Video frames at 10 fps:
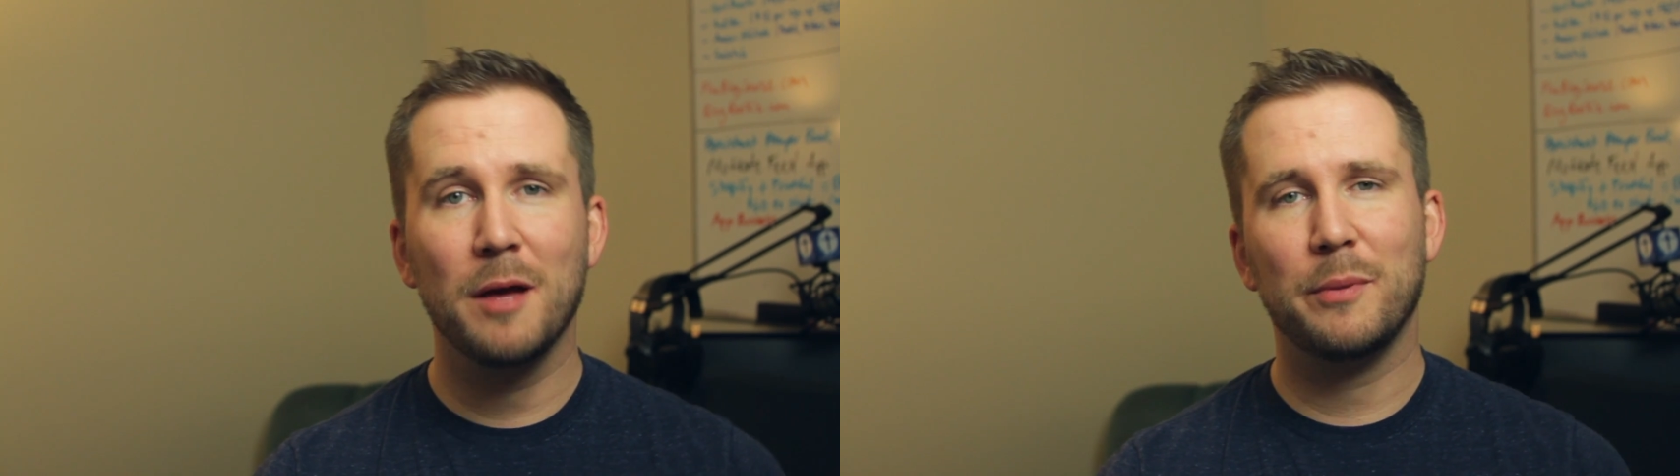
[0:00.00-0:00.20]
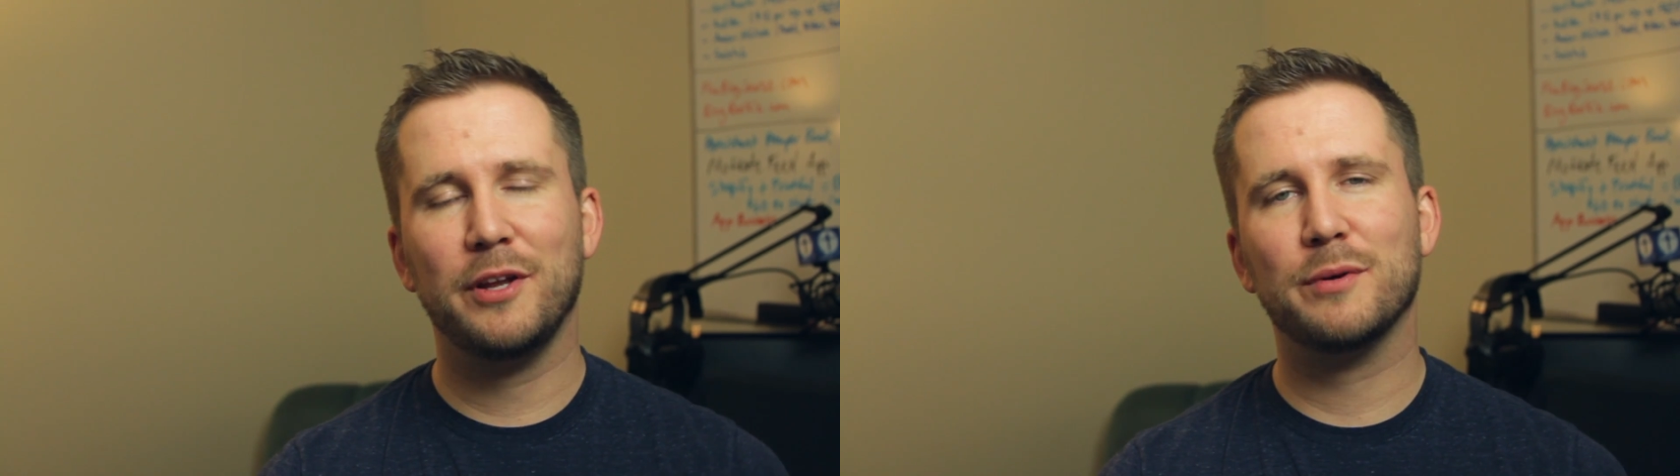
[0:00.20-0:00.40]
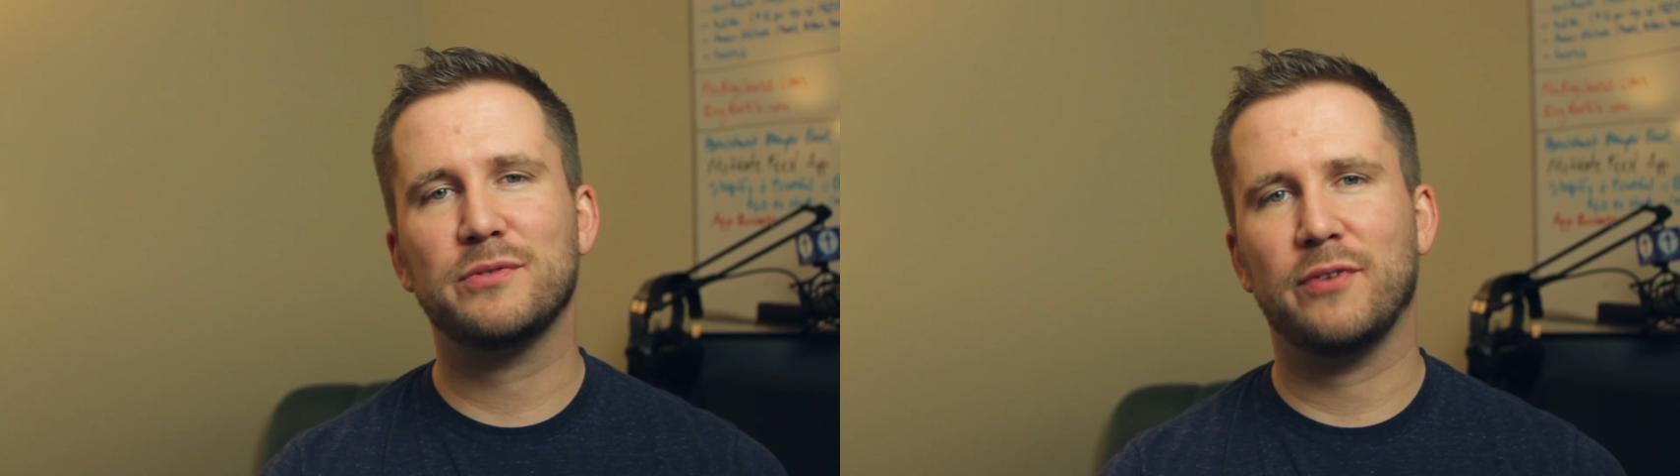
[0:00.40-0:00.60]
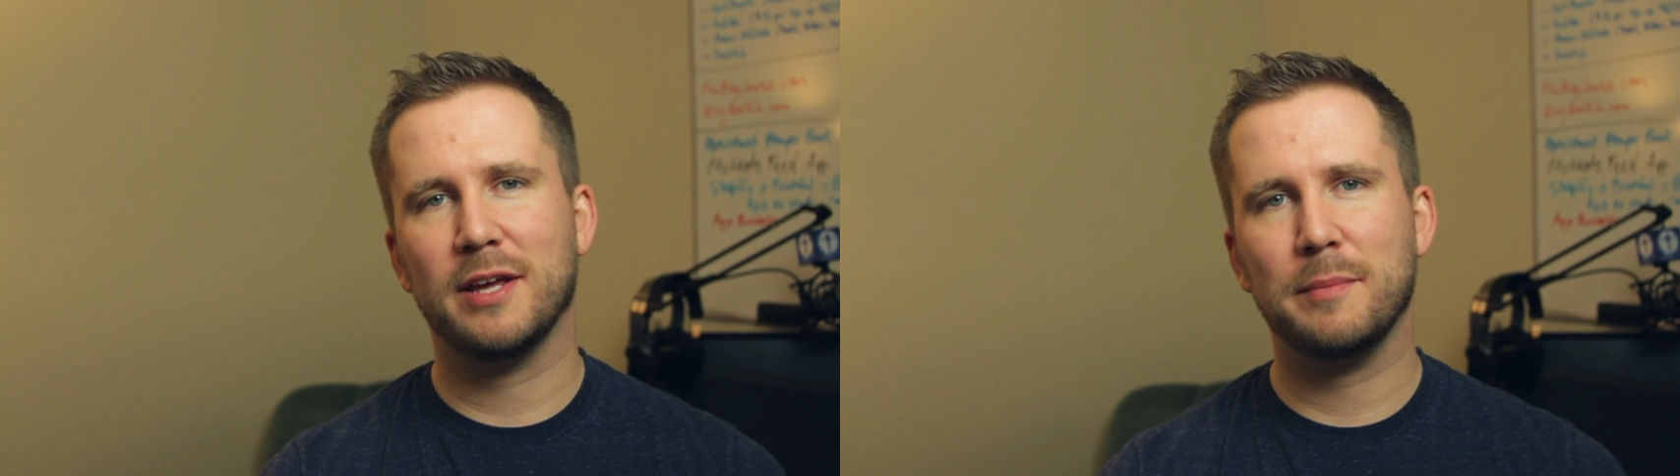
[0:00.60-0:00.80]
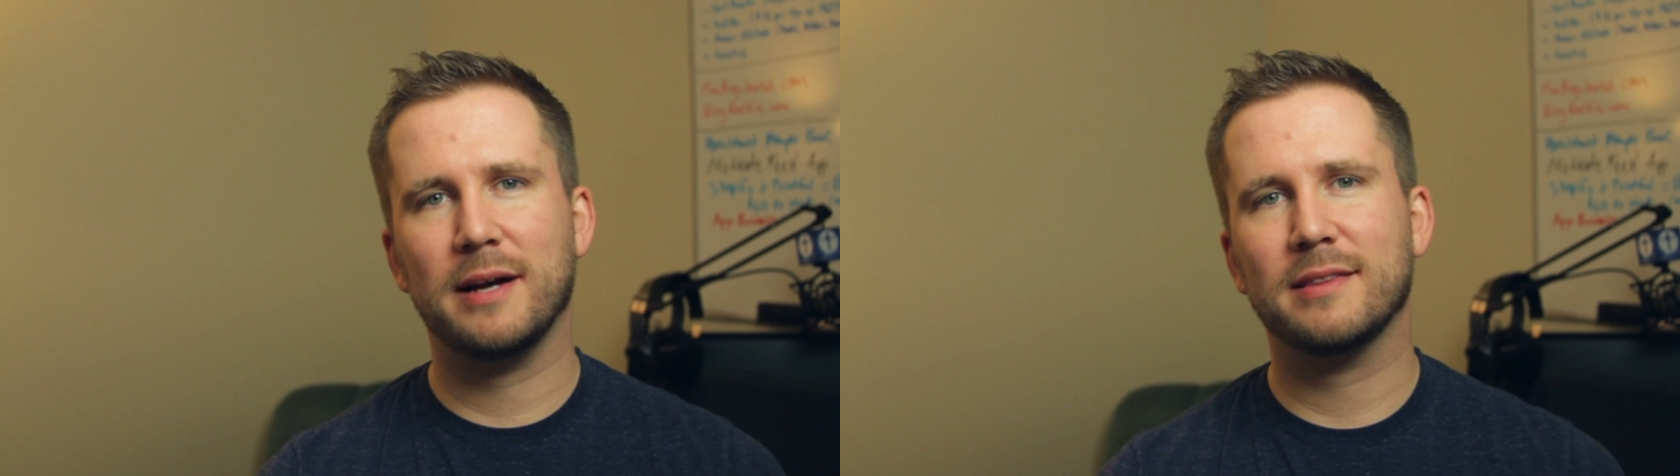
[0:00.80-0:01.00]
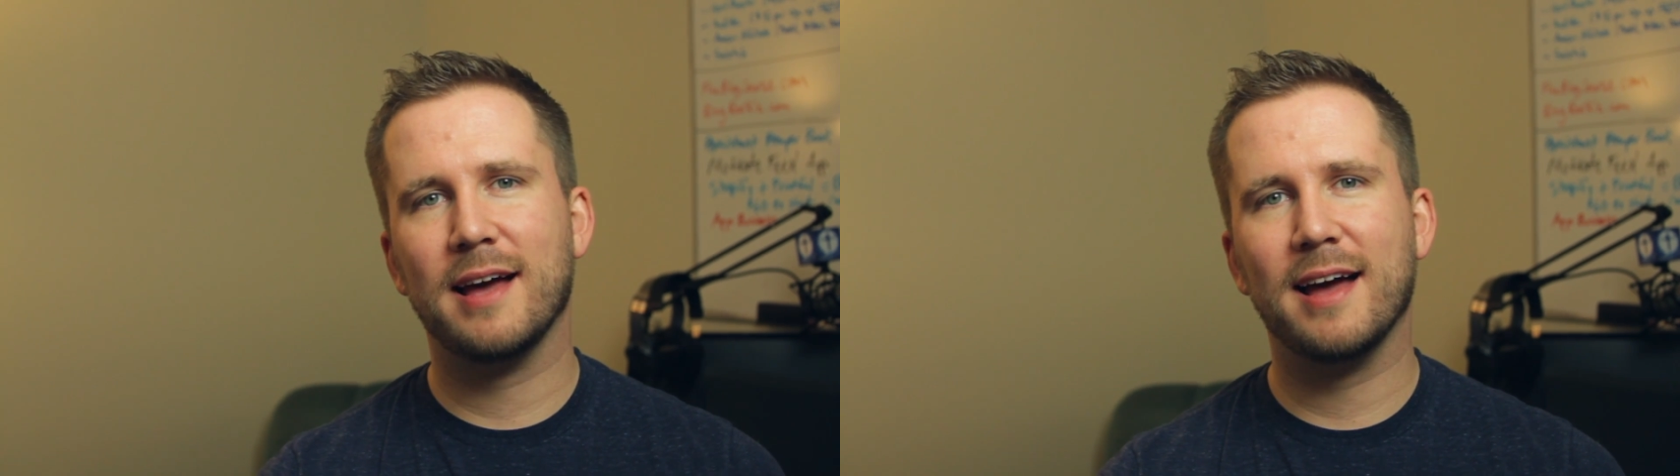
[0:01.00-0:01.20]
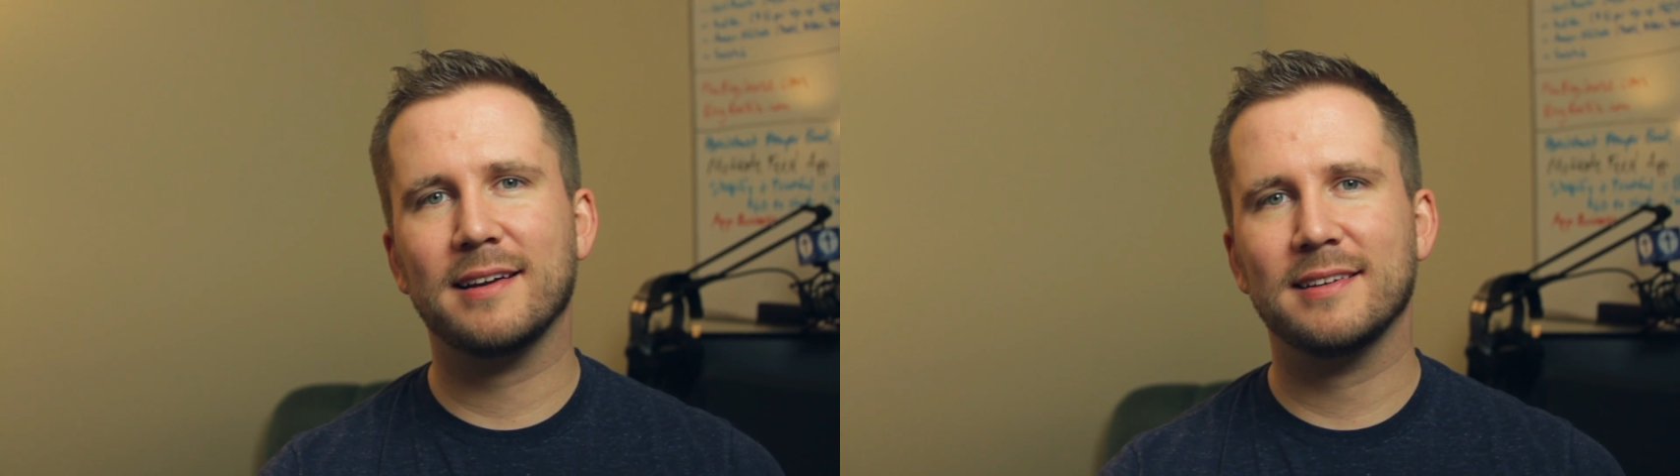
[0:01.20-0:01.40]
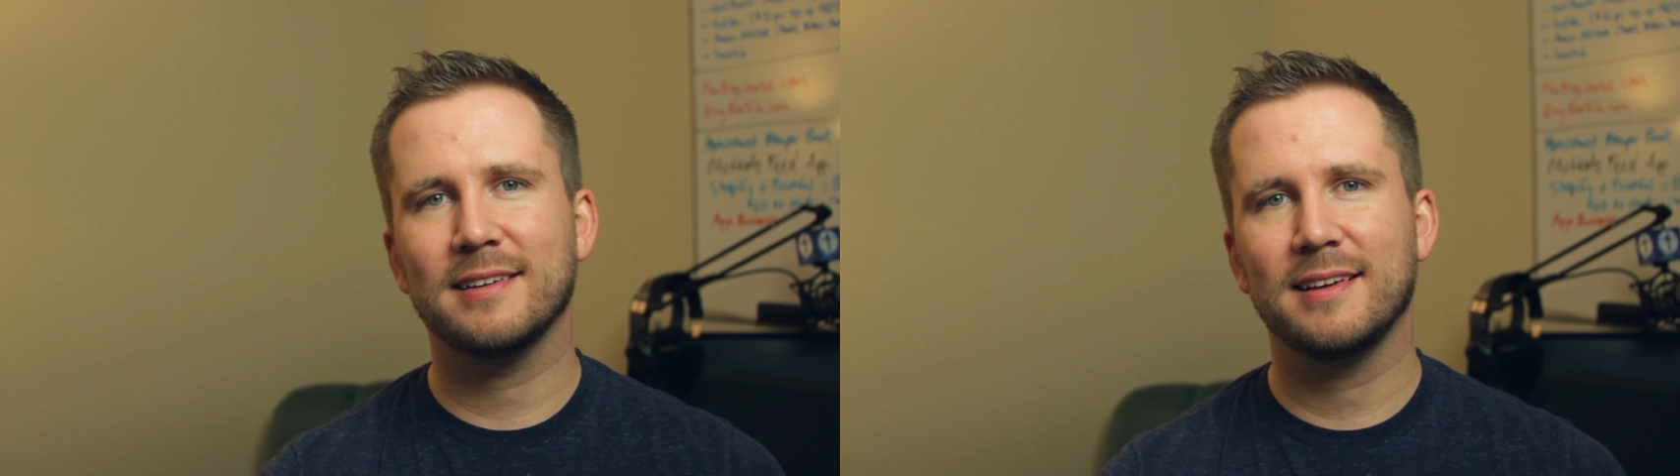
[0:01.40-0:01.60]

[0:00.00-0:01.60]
But you know what's funny about that?